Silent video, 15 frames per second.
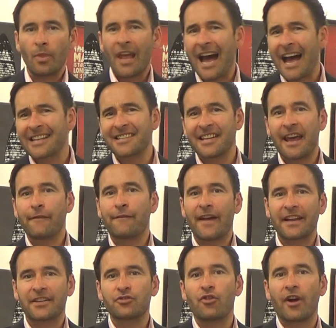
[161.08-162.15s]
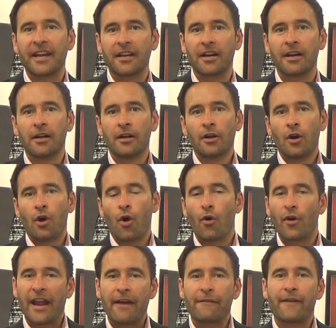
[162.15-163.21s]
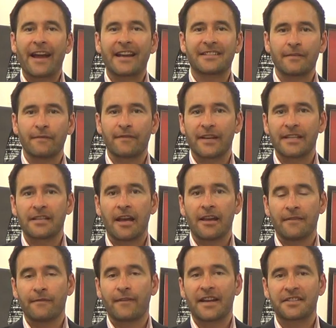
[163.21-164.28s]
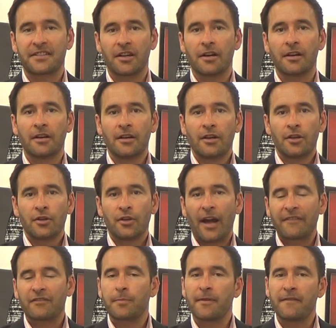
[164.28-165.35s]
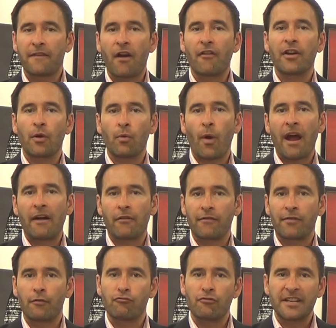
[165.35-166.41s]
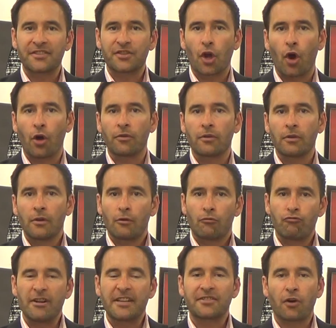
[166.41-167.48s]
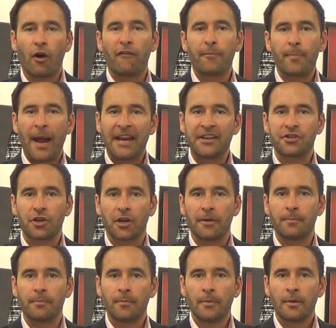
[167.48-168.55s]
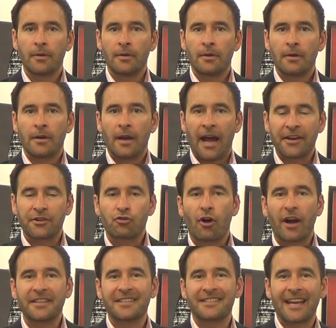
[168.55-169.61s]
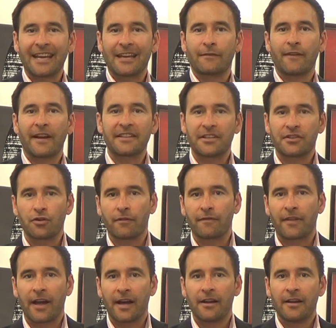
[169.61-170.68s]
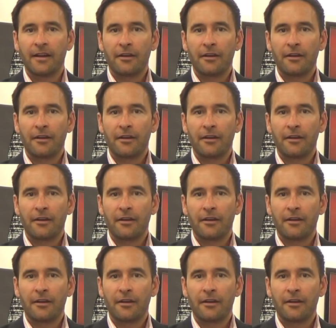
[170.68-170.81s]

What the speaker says: as an FX trader or an FX investor, you have to be very aware of the risk on, risk off pendulum and try to take advantage of that.